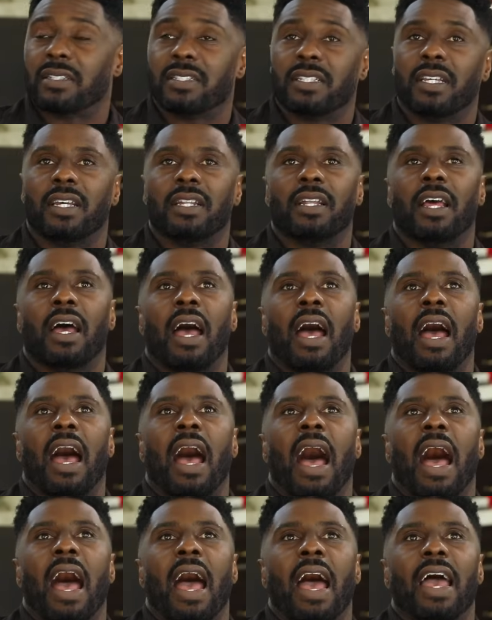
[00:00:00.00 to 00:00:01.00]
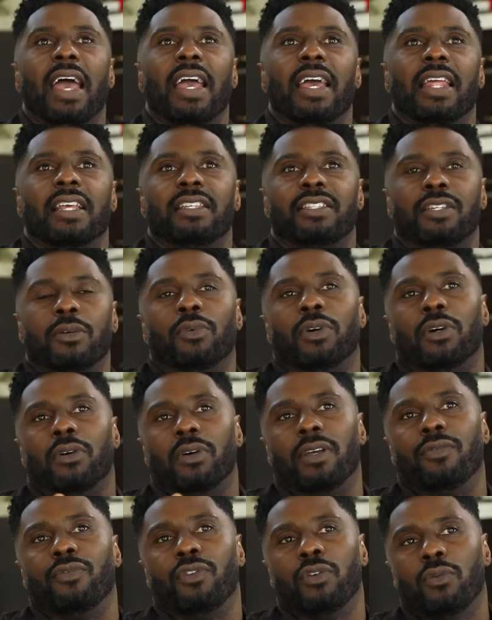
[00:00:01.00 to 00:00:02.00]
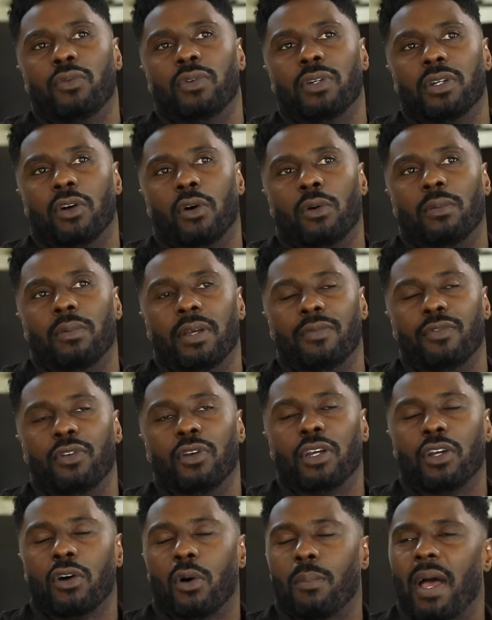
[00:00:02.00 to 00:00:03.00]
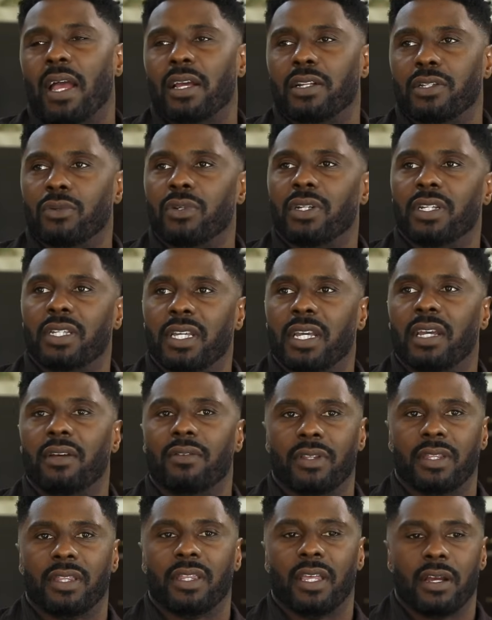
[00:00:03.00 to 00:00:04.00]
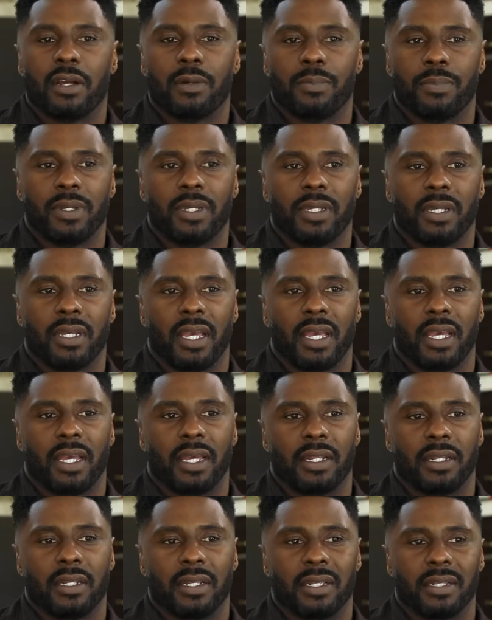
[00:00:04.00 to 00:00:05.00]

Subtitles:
I said, and they said, "Well, if you could go back and do it again in therapy and